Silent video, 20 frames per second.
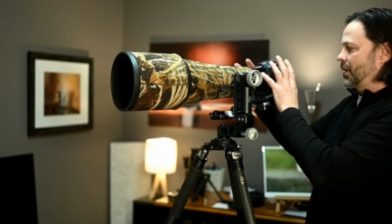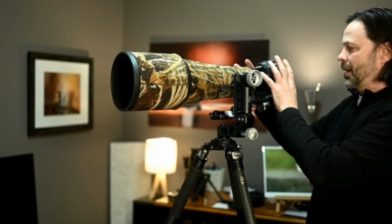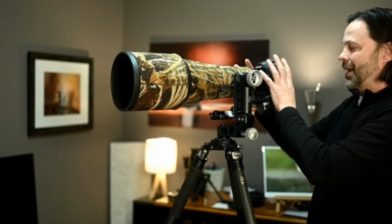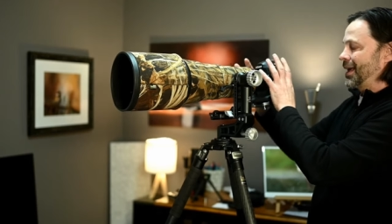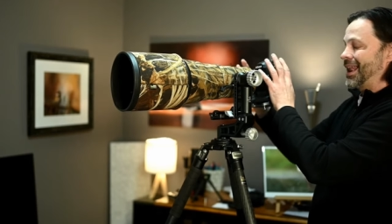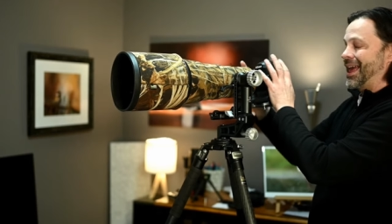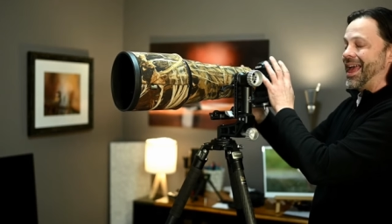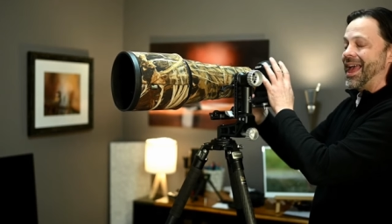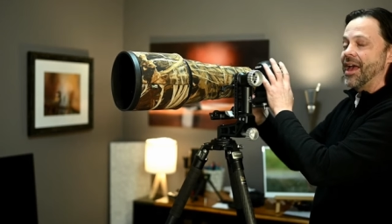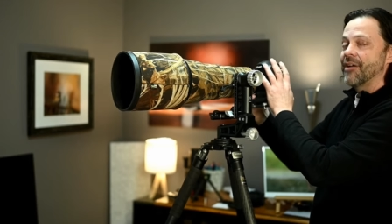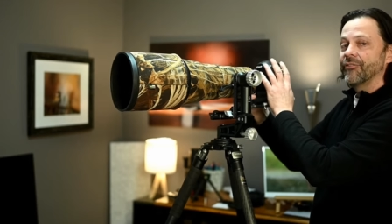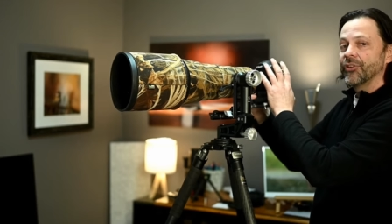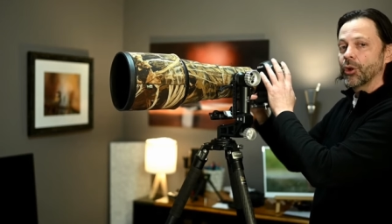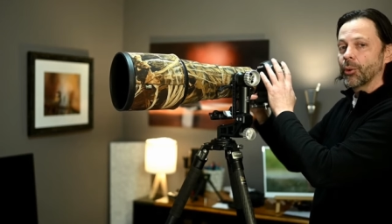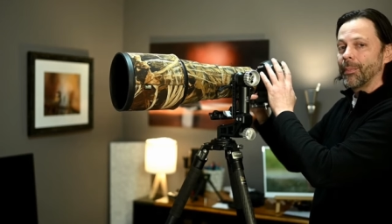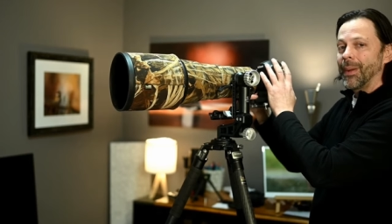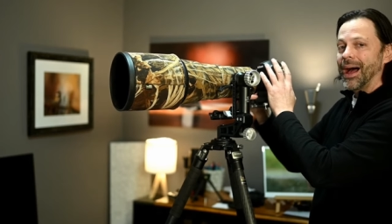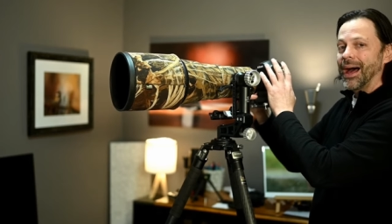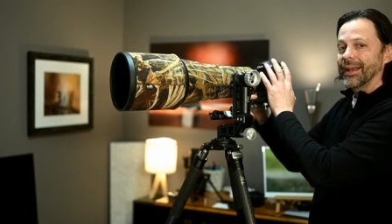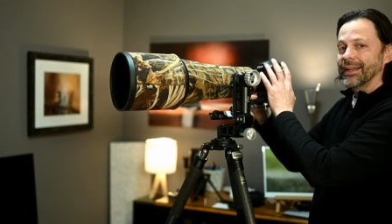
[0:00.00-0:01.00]
and a heavier
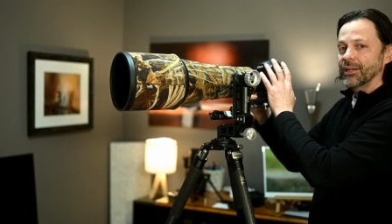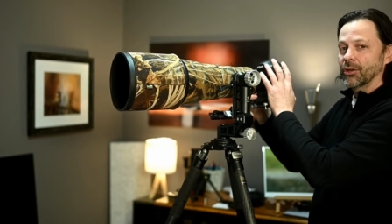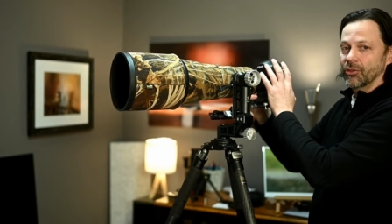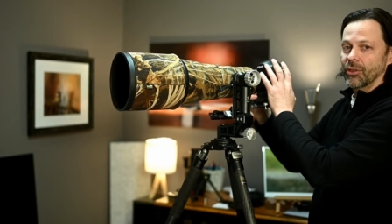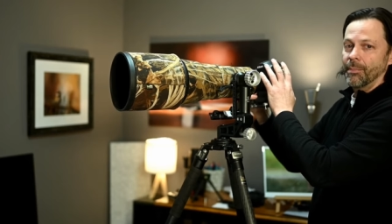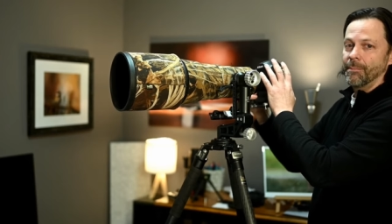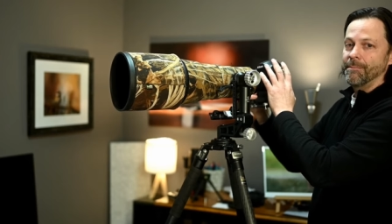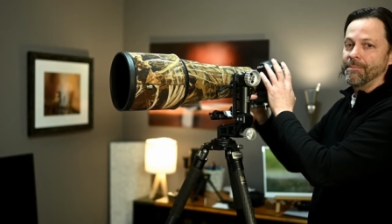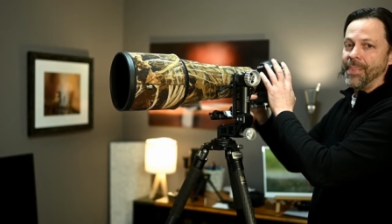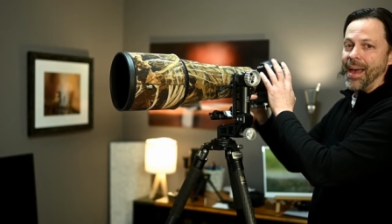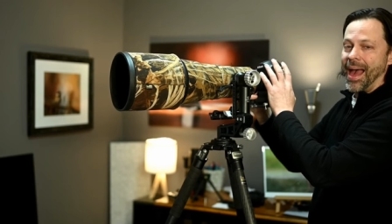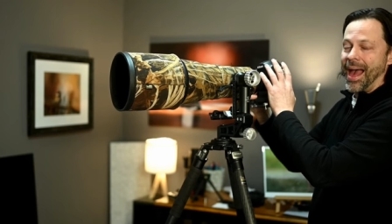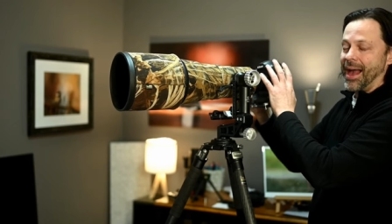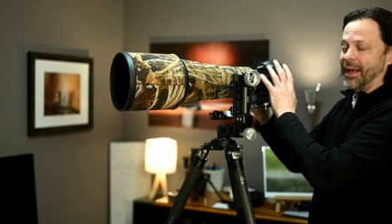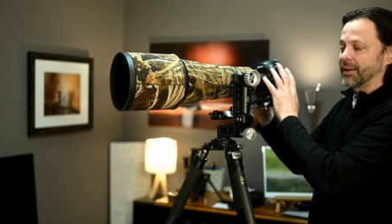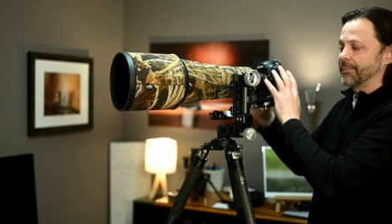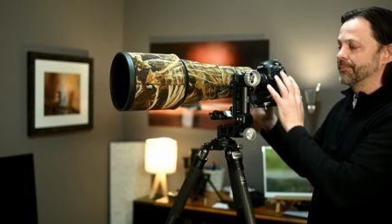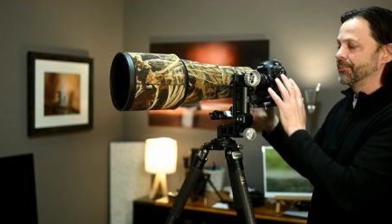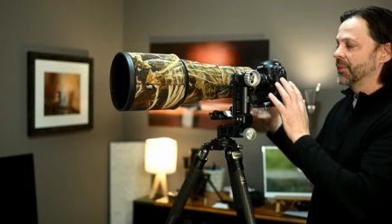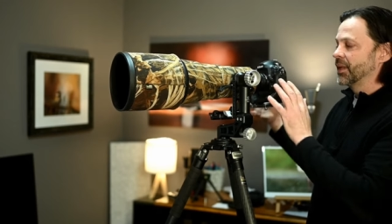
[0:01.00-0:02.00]
body on the back